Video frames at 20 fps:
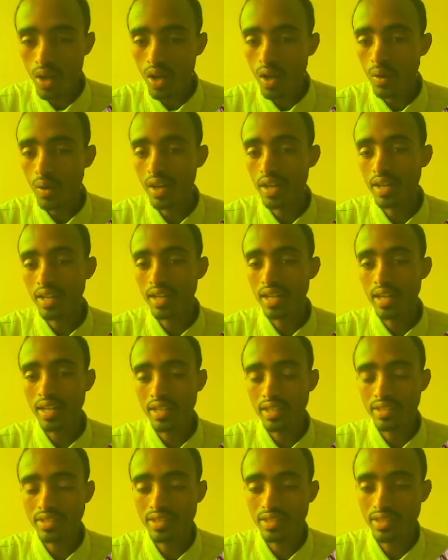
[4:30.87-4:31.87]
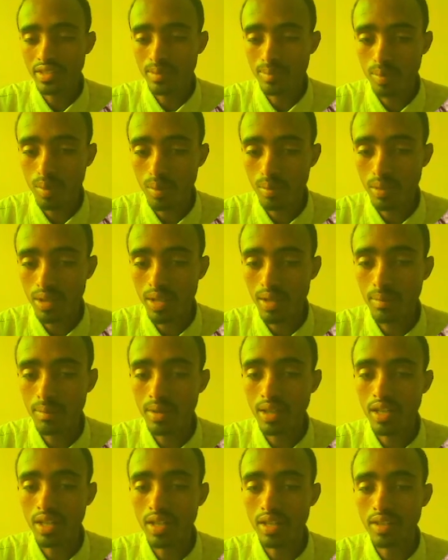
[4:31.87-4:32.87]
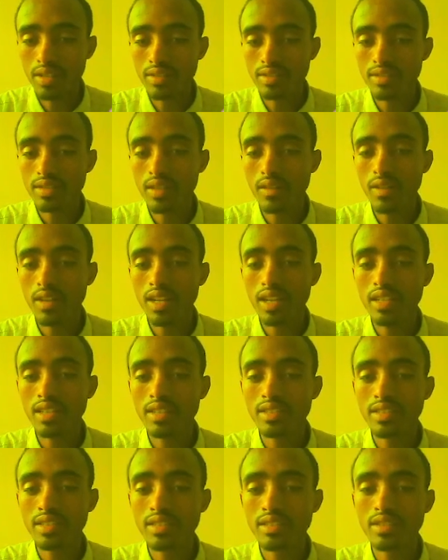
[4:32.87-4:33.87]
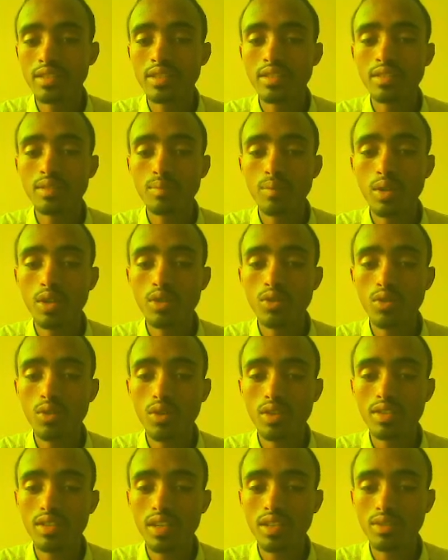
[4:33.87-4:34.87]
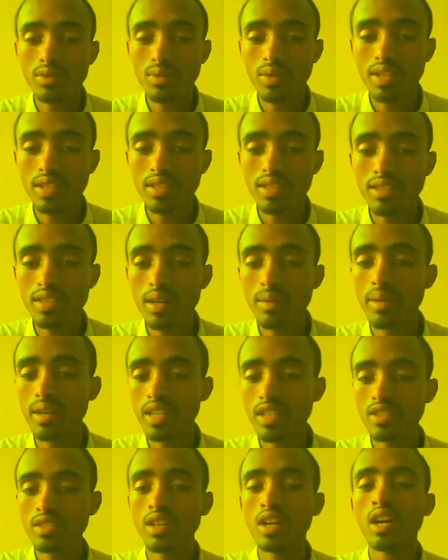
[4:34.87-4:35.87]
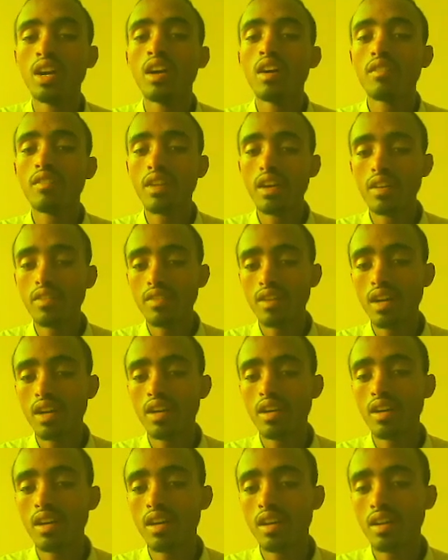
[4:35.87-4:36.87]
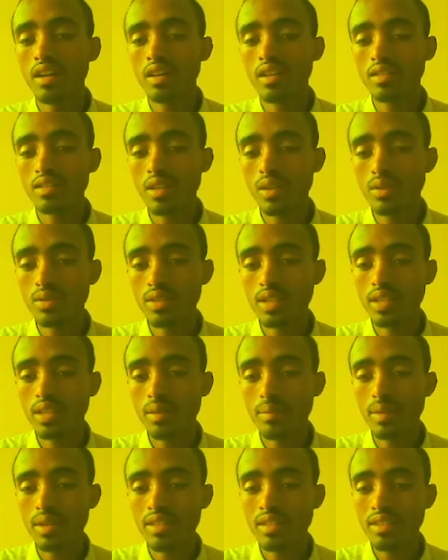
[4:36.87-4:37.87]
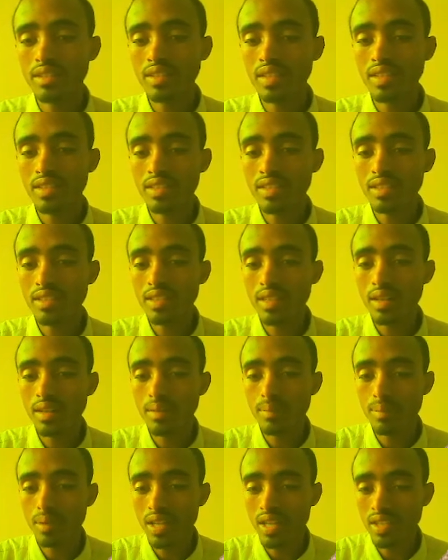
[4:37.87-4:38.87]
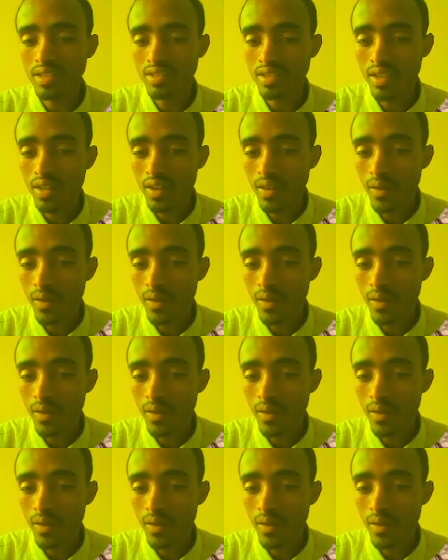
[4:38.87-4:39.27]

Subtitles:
When you rearrange this problem, 766.4 tan square theta minus 5,000 meter tan theta plus